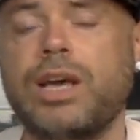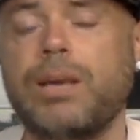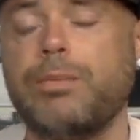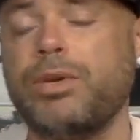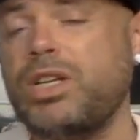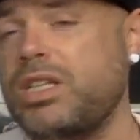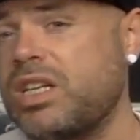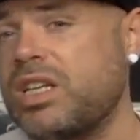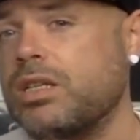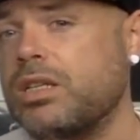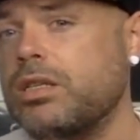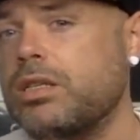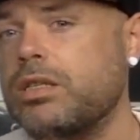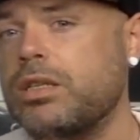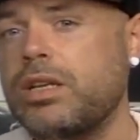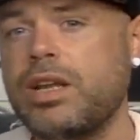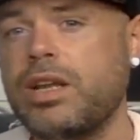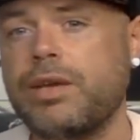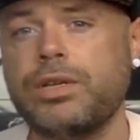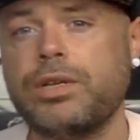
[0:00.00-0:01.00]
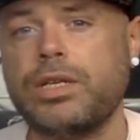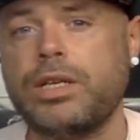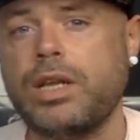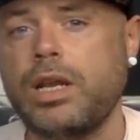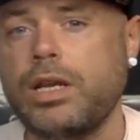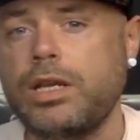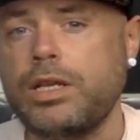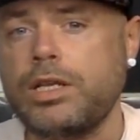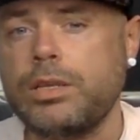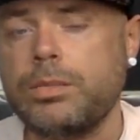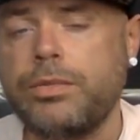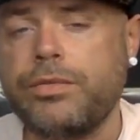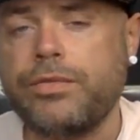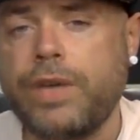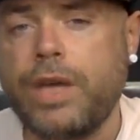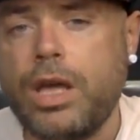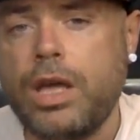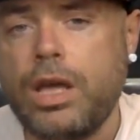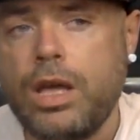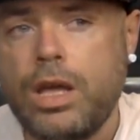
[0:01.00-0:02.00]
Yeah, but he didn't. It never did Italy, to be
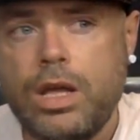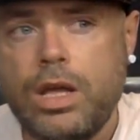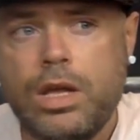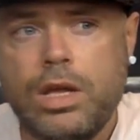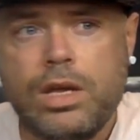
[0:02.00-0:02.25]
fair.